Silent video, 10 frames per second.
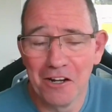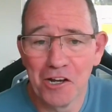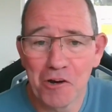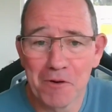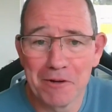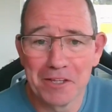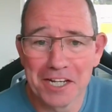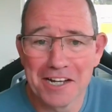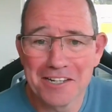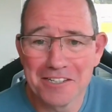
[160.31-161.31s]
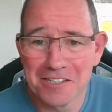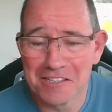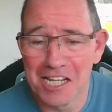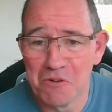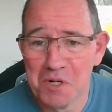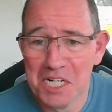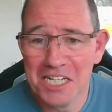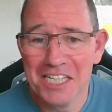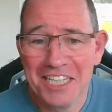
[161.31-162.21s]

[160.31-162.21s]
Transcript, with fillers: look around the gardens as they were